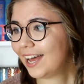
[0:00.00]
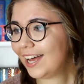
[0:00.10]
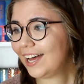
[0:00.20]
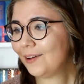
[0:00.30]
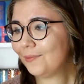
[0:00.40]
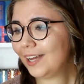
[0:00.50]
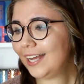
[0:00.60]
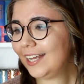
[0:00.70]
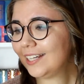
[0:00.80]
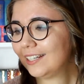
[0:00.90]

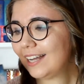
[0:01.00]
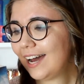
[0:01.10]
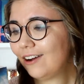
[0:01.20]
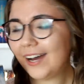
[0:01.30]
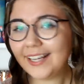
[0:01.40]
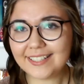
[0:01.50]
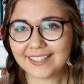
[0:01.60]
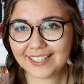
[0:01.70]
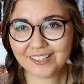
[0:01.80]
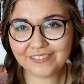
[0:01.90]
And now I
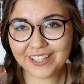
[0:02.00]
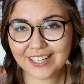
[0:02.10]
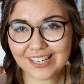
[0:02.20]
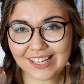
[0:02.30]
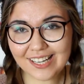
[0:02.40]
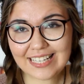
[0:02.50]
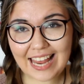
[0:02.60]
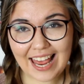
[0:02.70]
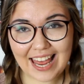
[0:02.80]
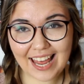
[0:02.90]
did read it
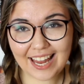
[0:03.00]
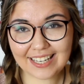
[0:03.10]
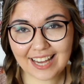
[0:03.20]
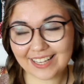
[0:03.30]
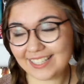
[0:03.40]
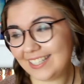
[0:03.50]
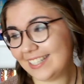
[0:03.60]
and I